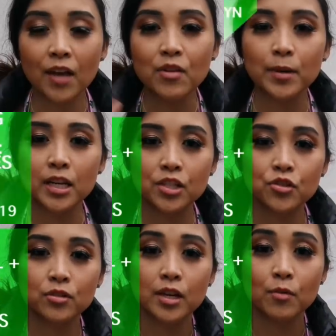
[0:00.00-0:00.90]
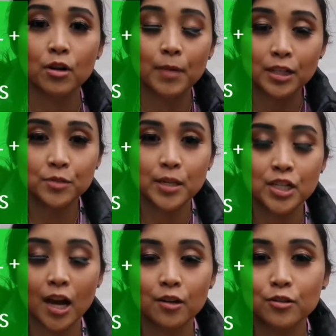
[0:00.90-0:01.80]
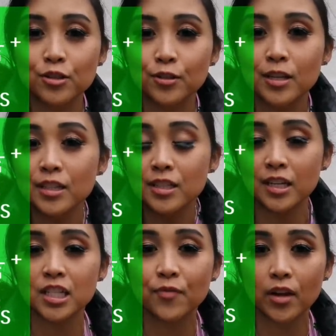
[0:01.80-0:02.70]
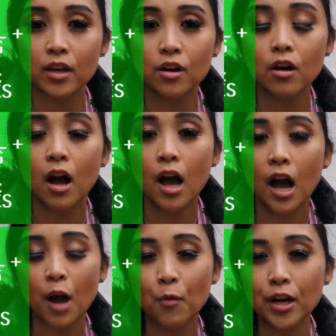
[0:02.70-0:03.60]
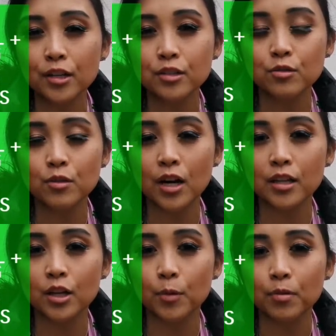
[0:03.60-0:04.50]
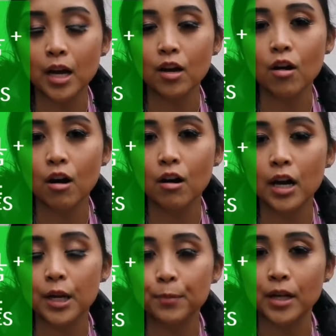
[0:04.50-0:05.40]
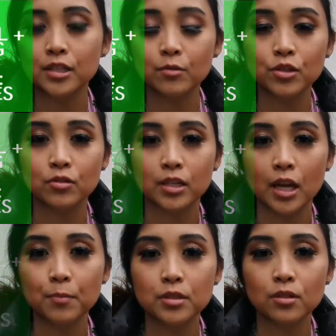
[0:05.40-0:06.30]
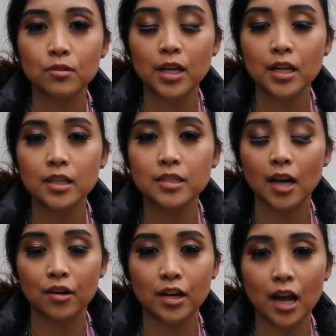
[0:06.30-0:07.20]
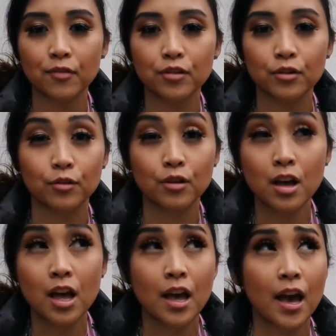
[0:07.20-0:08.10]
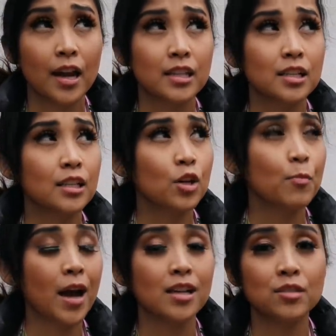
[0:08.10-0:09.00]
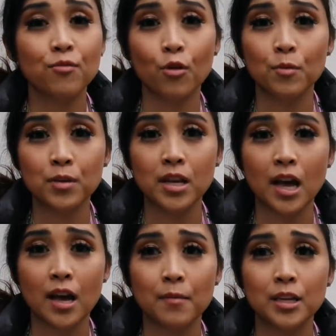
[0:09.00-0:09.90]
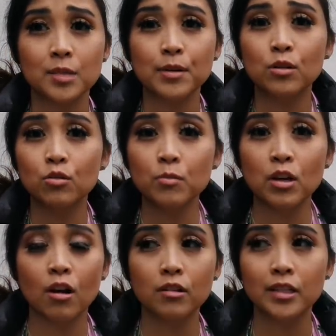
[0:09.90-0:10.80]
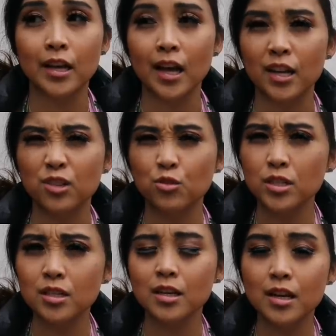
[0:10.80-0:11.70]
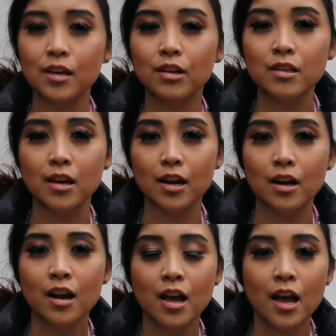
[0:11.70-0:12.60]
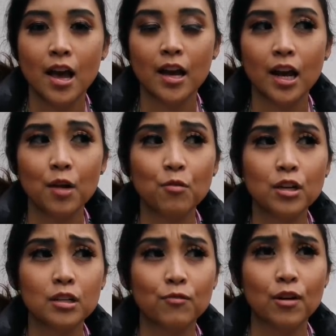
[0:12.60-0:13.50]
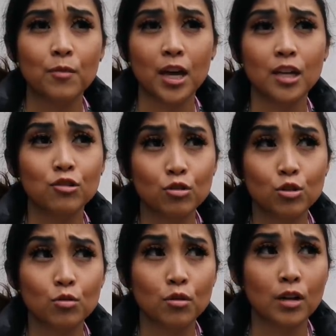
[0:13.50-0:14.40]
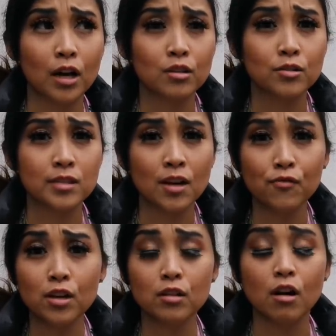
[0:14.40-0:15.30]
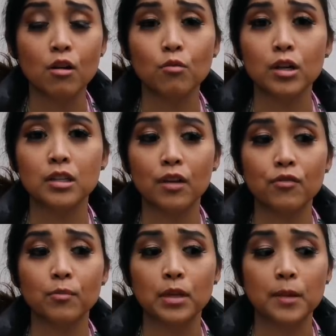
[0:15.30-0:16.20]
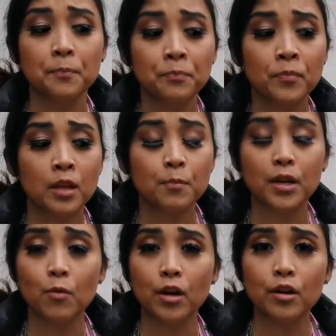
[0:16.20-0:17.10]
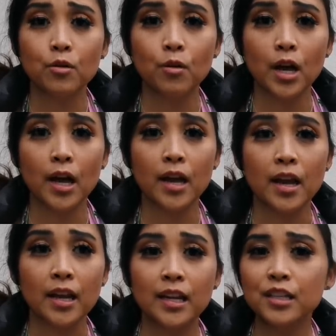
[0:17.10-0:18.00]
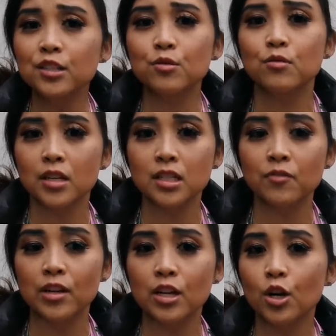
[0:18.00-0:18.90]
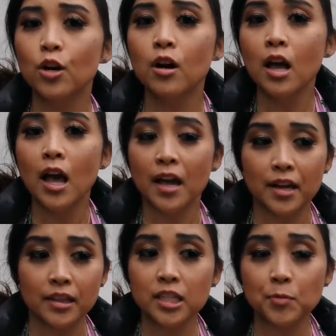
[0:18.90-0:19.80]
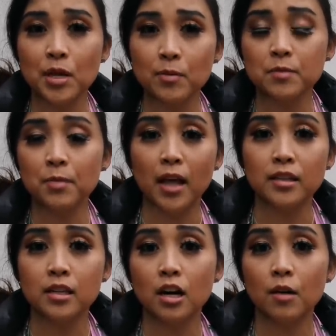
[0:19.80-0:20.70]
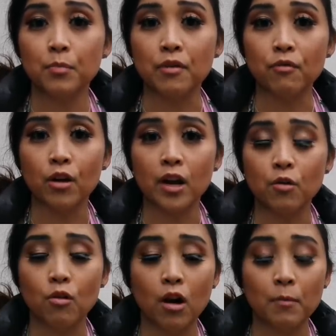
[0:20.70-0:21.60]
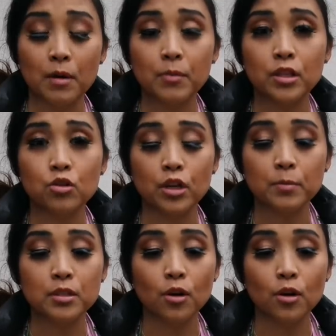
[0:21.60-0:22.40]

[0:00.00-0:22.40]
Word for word: Hey everybody, it's Jewelyn. Welcome back to my channel. So in today's video, I wanted to do a little plant haul and a planting with Jewelyn episode. It is Saturday afternoon and it's a little past 4 p.m. It's been gloomy all day and drizzling here and there. And I worked from 8 to 2 o'clock, so it's definitely a long work day for me. But I wanted to go ahead and at least do this video and get these babies planted up before I go on my big trip.